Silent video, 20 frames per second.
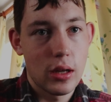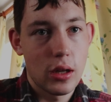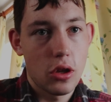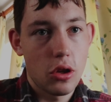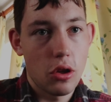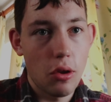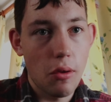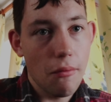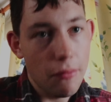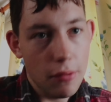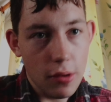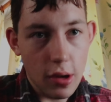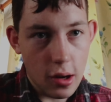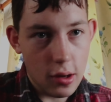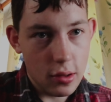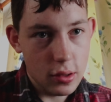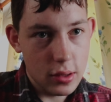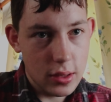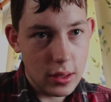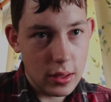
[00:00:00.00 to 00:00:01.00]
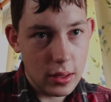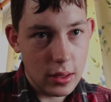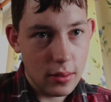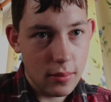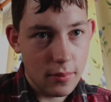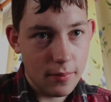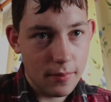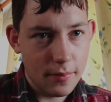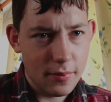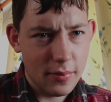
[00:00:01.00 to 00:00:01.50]
you've learned
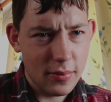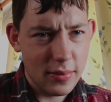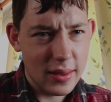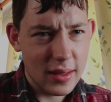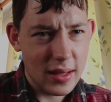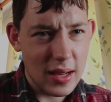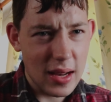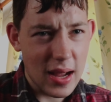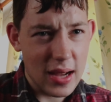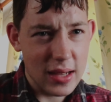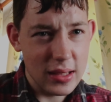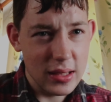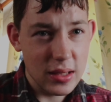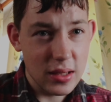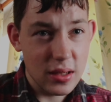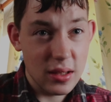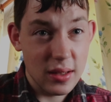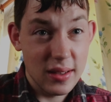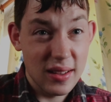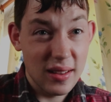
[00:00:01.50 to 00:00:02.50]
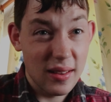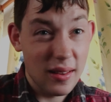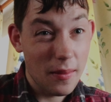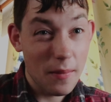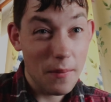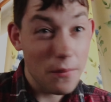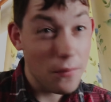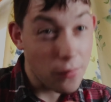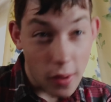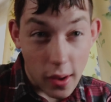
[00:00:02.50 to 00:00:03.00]
the last
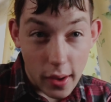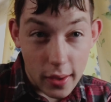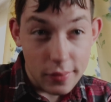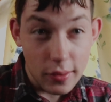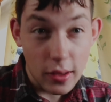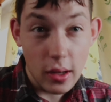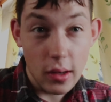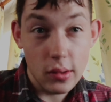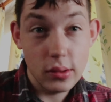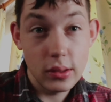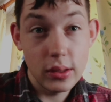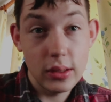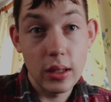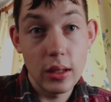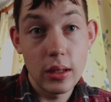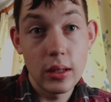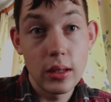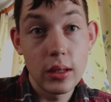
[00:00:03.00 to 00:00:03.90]
five years.